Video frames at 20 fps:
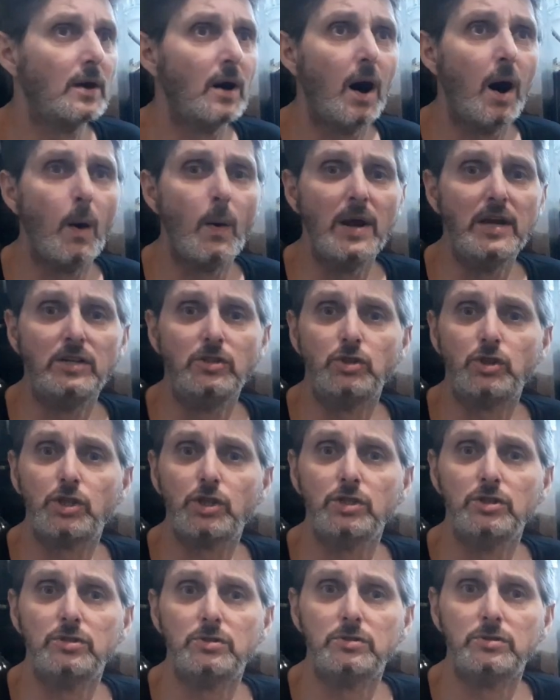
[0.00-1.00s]

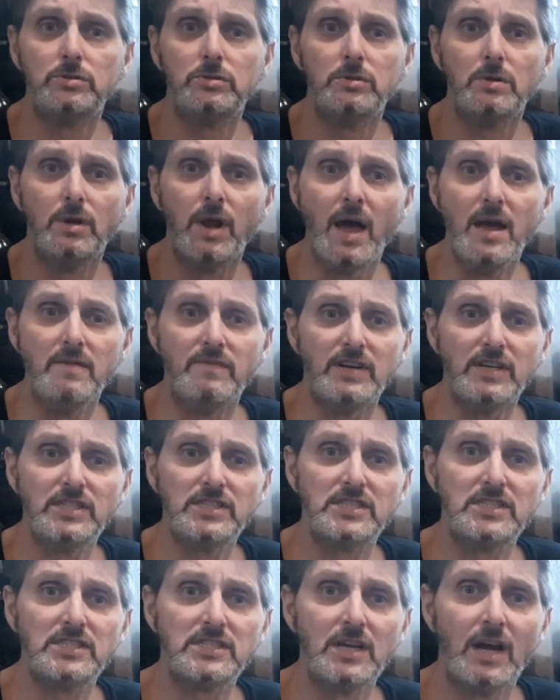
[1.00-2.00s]
orange
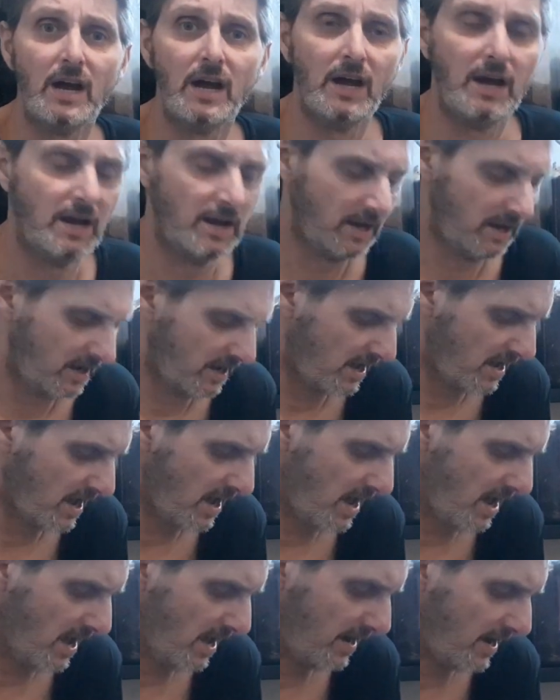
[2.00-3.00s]
Lavis,
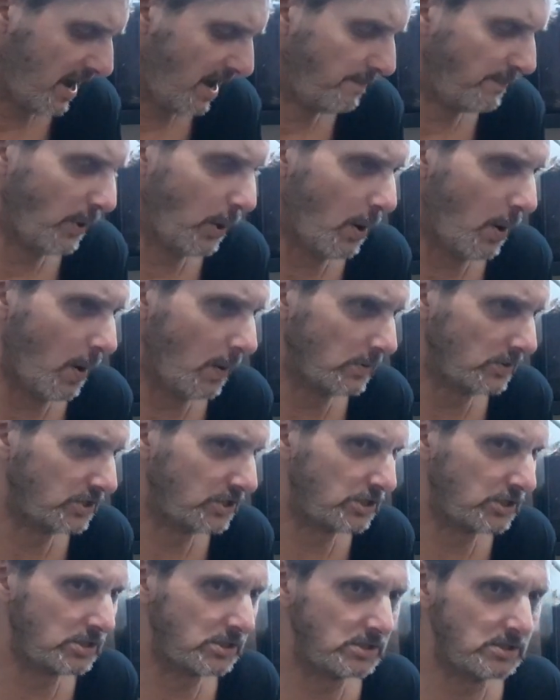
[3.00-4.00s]
and I bought
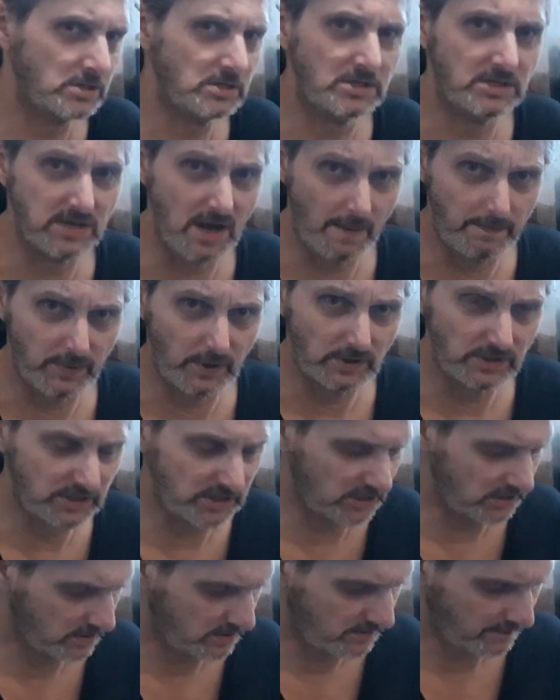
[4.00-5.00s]

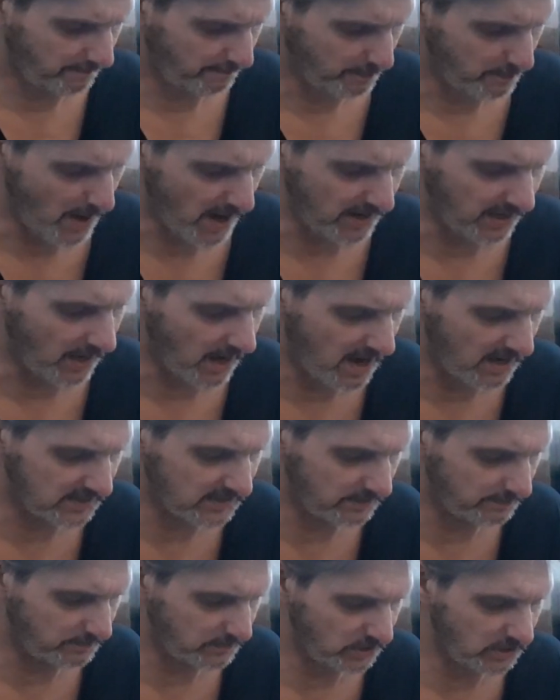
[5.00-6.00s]
zebras,
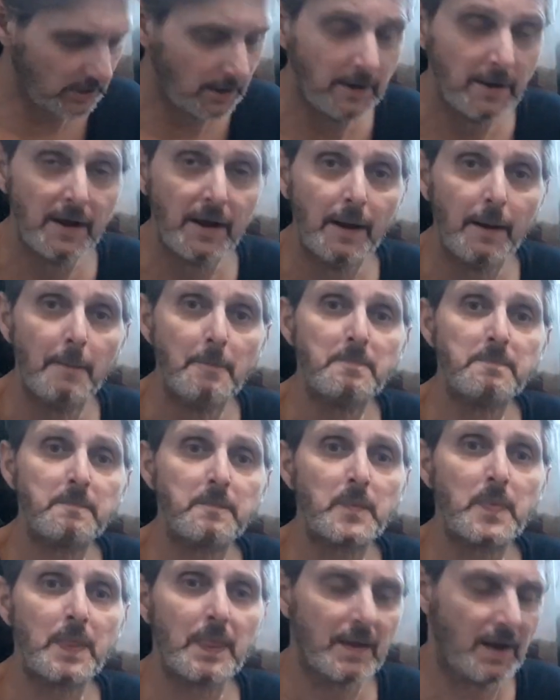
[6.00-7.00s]
maculatums,
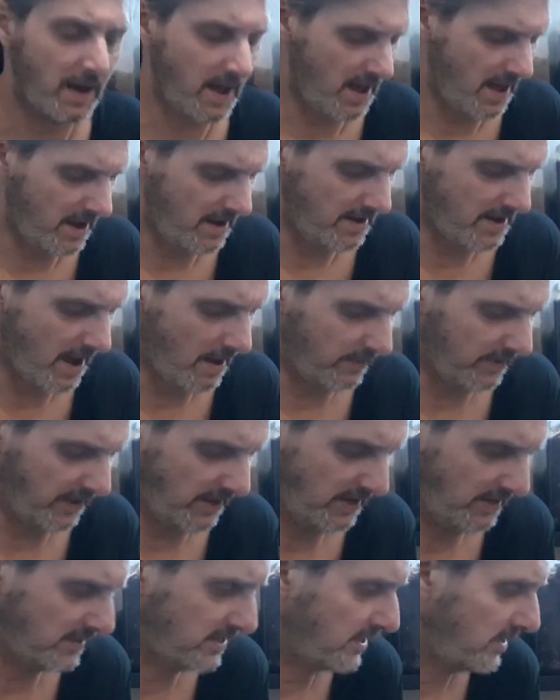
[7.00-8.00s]
and now
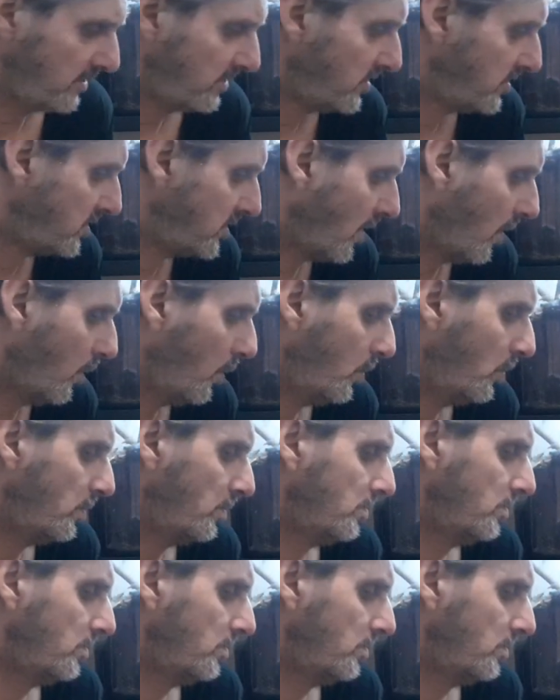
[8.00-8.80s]
these. So